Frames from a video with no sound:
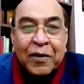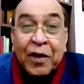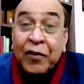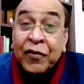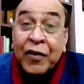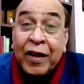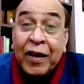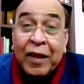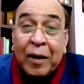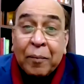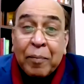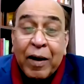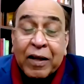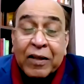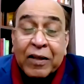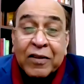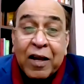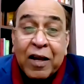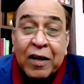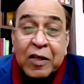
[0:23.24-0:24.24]
They say that
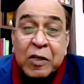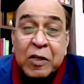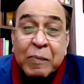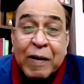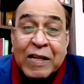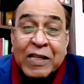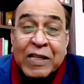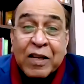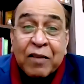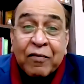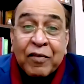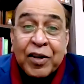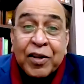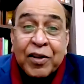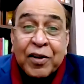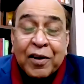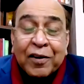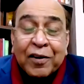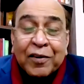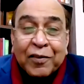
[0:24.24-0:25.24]
Pakistan has spent 7
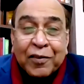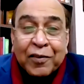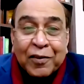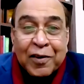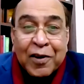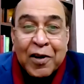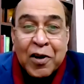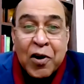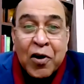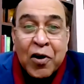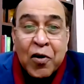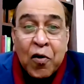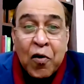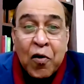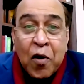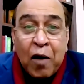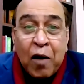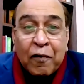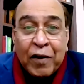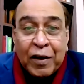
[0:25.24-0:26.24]
years
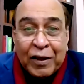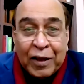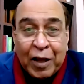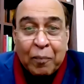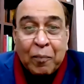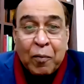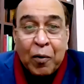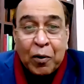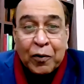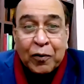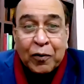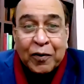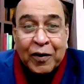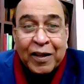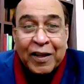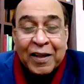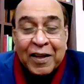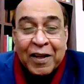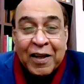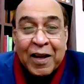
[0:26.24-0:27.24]
drafting that
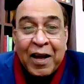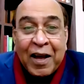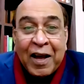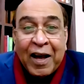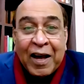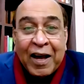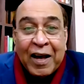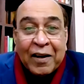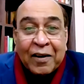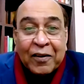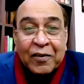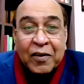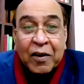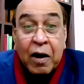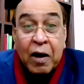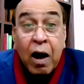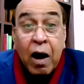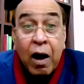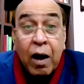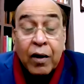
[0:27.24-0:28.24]
policy, and it's
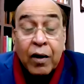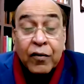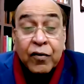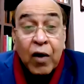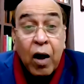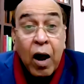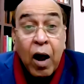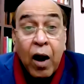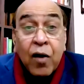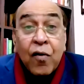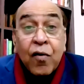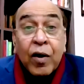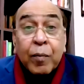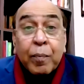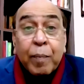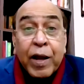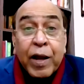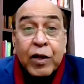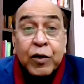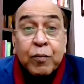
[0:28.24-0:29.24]
a
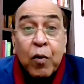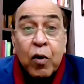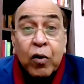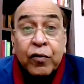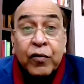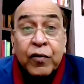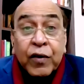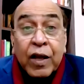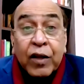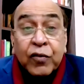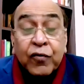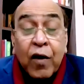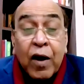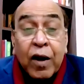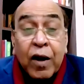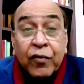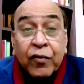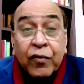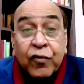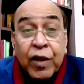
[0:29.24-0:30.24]
100-page policy as
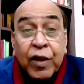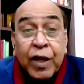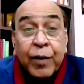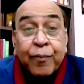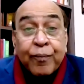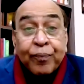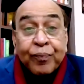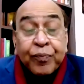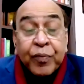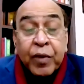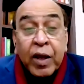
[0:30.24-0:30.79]
far as the